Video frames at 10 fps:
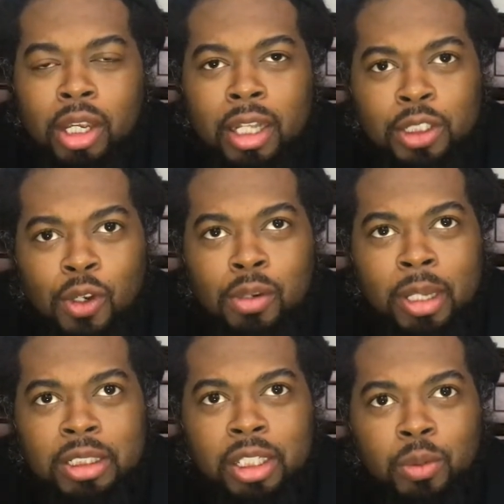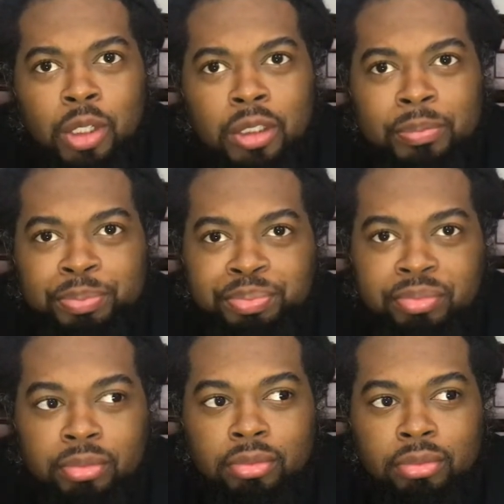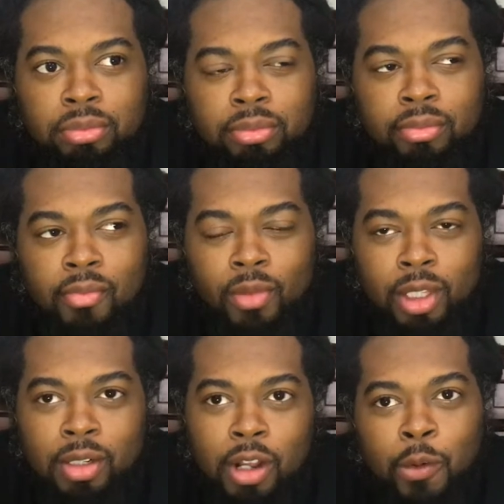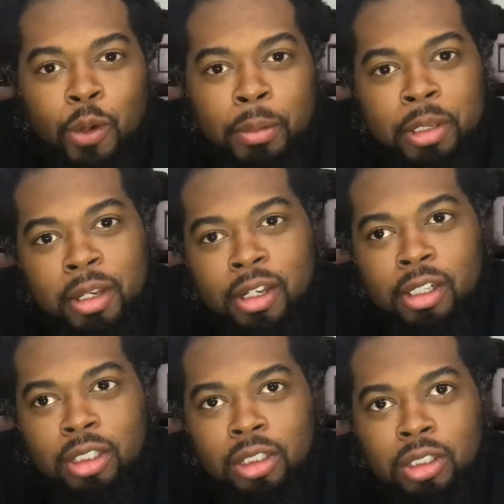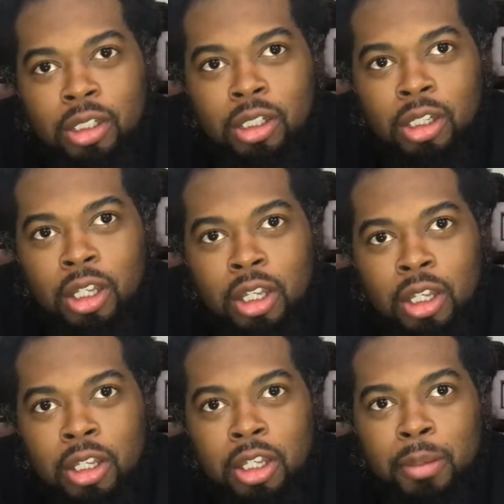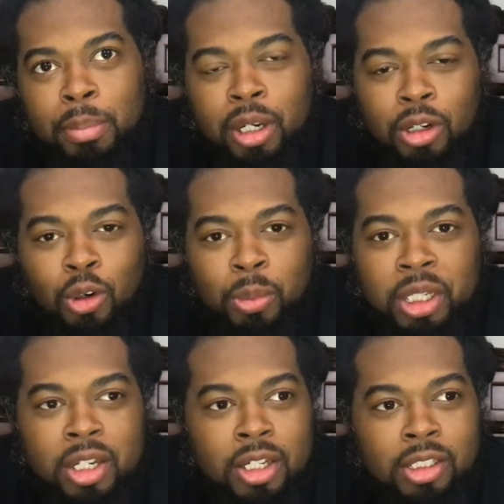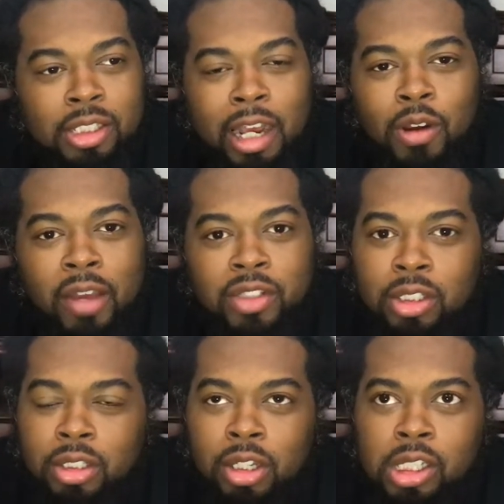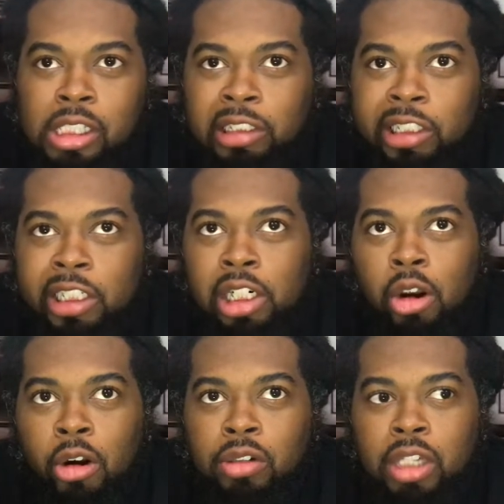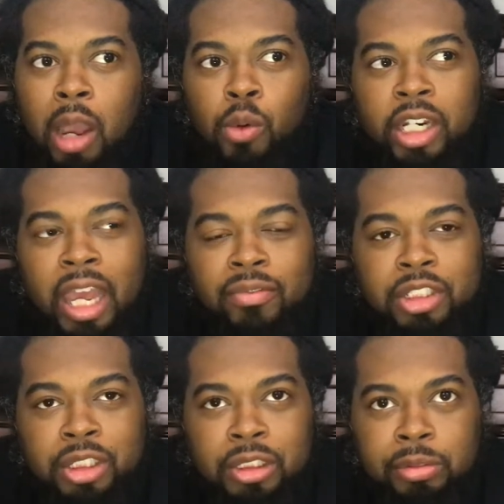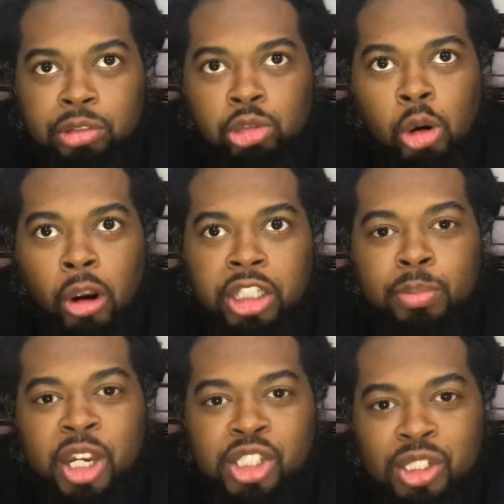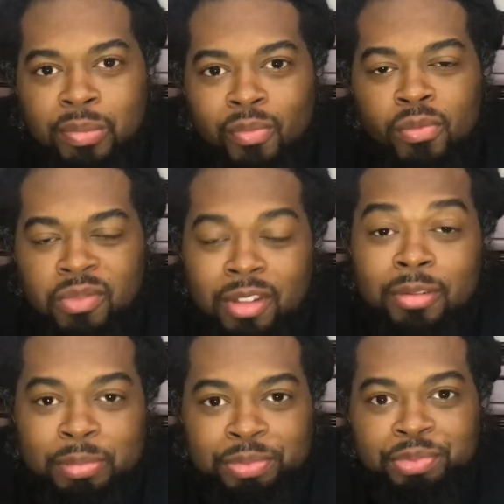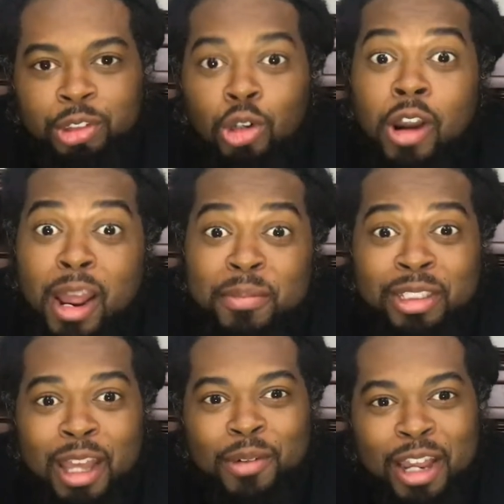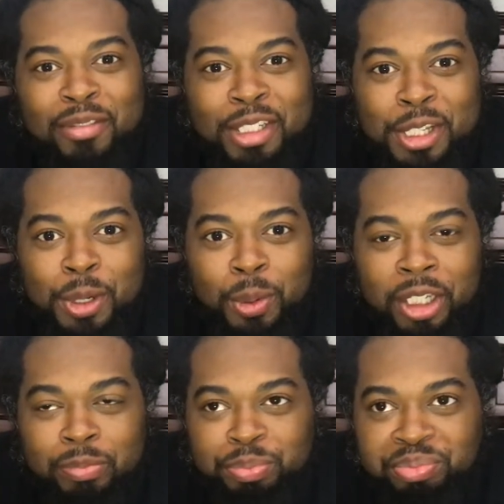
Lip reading: And I told him, I say, well, you know, I want to be a butthole because I don't have to, I wouldn't have to, as much crap as I would have to deal with.